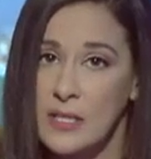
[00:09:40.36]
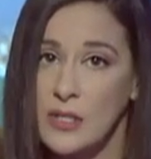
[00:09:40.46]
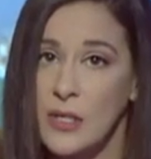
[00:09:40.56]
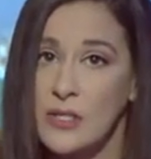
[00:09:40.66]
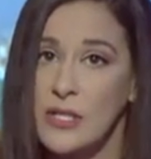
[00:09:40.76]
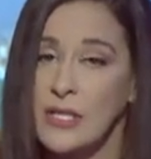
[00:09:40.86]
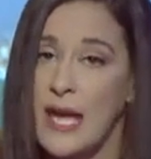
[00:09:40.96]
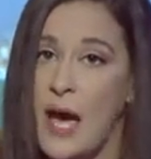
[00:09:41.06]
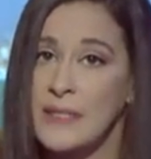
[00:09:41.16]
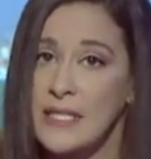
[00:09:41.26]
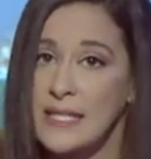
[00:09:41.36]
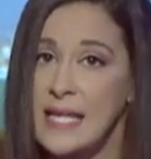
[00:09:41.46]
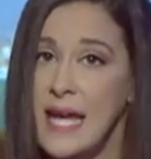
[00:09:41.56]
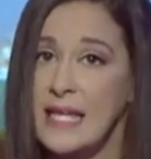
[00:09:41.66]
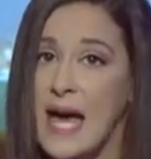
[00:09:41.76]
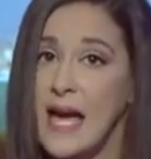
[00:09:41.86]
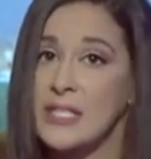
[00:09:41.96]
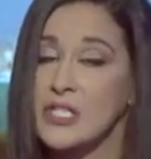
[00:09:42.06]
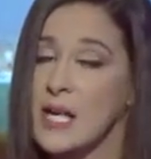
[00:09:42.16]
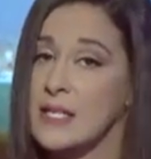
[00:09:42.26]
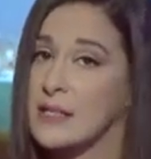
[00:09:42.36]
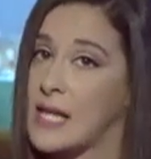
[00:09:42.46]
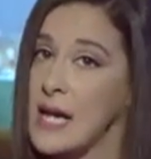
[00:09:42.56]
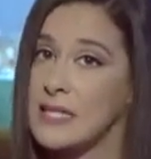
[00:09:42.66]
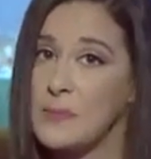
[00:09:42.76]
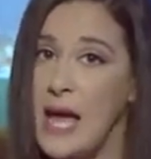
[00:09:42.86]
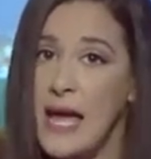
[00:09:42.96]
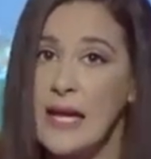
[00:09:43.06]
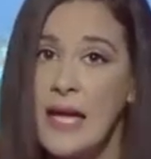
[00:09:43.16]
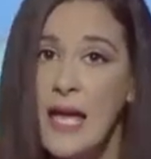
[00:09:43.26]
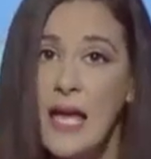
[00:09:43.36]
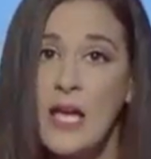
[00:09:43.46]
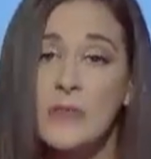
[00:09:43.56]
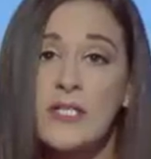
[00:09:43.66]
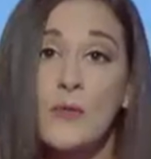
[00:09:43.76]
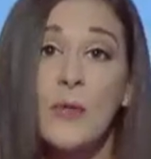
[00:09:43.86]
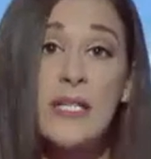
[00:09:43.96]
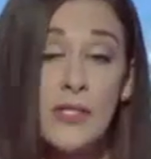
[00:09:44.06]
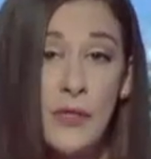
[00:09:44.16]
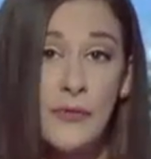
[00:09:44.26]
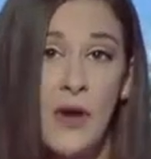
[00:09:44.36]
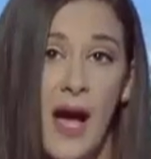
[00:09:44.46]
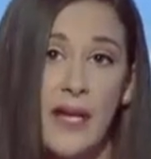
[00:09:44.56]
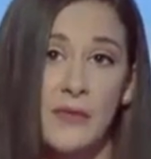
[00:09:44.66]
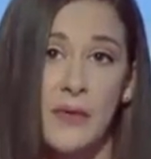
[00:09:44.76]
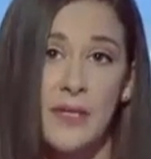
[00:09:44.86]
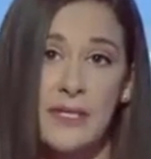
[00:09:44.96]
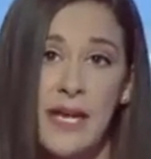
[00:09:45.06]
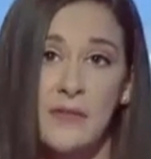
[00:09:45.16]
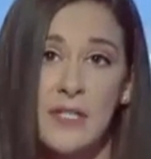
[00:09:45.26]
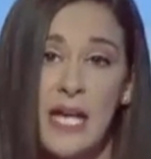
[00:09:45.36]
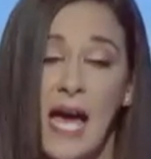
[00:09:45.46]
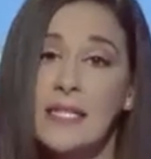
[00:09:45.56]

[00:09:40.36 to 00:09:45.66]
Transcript: close to the captain say that just last May, it was recertified for the safety and